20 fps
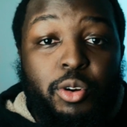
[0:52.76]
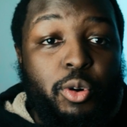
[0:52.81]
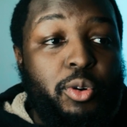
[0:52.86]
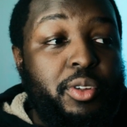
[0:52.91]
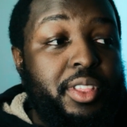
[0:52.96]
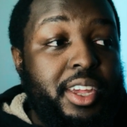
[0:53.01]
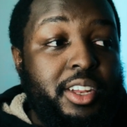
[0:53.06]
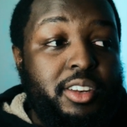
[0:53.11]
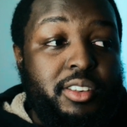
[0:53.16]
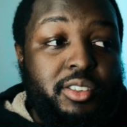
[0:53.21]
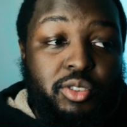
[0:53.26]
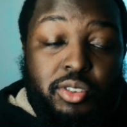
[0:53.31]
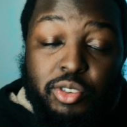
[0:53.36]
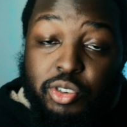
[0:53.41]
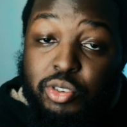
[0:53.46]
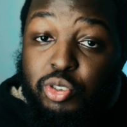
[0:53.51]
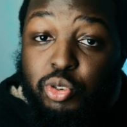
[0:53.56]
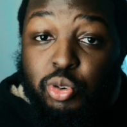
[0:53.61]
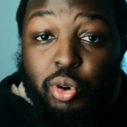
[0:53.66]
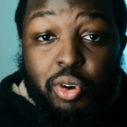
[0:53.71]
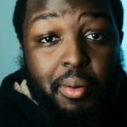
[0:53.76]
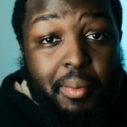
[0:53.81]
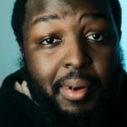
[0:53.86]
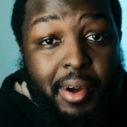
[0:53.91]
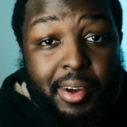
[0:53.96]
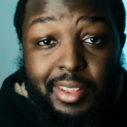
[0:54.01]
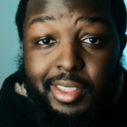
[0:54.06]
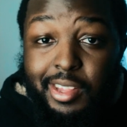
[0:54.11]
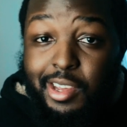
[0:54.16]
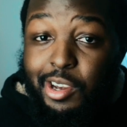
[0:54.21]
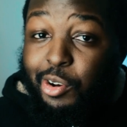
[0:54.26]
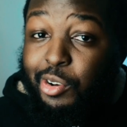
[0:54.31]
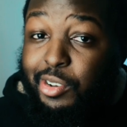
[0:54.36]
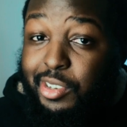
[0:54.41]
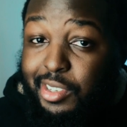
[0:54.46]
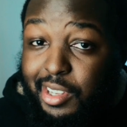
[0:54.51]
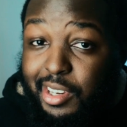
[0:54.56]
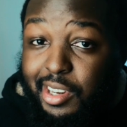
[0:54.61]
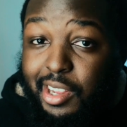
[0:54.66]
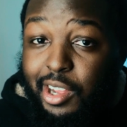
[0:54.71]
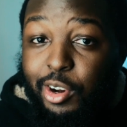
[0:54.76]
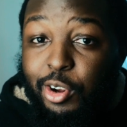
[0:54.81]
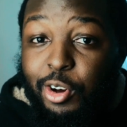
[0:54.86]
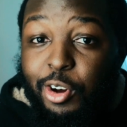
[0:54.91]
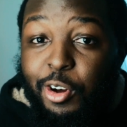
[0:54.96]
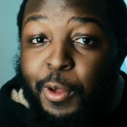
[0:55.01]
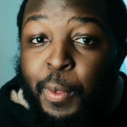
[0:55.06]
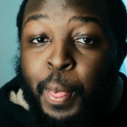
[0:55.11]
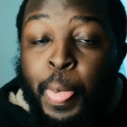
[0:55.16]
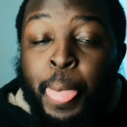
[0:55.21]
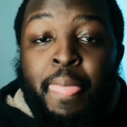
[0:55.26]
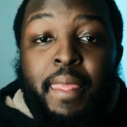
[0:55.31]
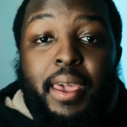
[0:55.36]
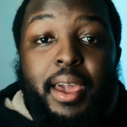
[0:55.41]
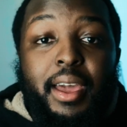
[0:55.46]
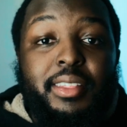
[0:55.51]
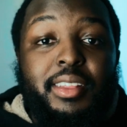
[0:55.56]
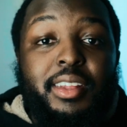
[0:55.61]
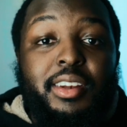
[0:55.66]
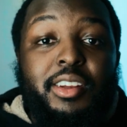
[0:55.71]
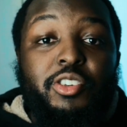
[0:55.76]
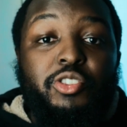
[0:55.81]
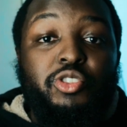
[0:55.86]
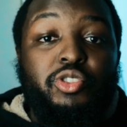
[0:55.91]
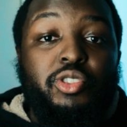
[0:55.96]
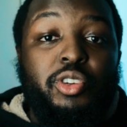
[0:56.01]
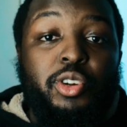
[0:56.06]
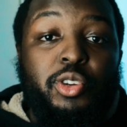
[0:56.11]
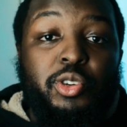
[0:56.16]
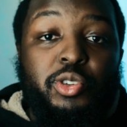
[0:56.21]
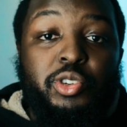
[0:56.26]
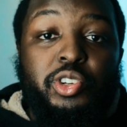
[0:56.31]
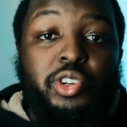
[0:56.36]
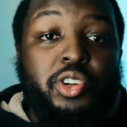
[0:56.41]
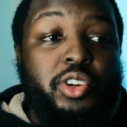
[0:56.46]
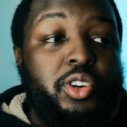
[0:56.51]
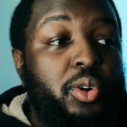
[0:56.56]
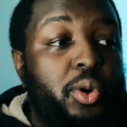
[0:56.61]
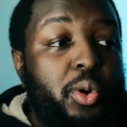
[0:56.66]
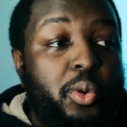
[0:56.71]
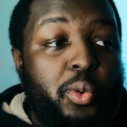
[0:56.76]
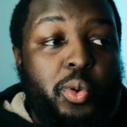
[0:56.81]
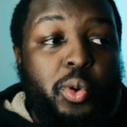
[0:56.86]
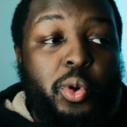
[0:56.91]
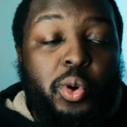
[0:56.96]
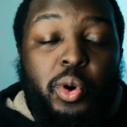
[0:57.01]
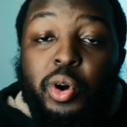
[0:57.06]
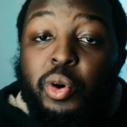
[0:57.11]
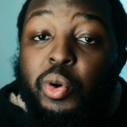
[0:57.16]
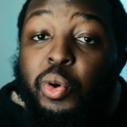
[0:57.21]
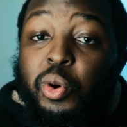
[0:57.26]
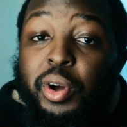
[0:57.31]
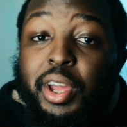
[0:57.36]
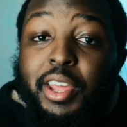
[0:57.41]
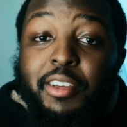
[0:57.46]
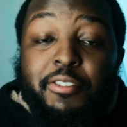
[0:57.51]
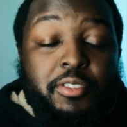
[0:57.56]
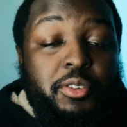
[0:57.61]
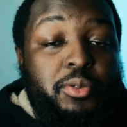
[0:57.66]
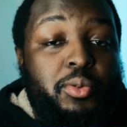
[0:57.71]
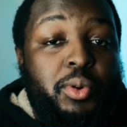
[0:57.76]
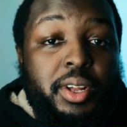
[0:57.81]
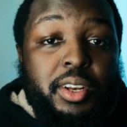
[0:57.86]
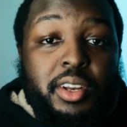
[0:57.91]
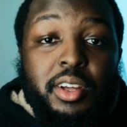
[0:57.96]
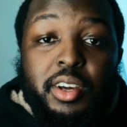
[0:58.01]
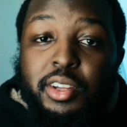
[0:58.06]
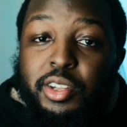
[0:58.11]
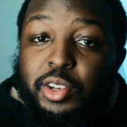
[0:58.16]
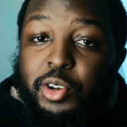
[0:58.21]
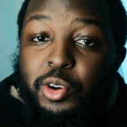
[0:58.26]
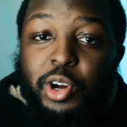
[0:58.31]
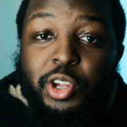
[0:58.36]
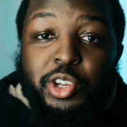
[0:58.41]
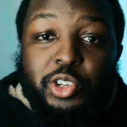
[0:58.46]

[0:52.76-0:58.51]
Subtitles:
or they talk about in their content a lot, and then a solution or if you want a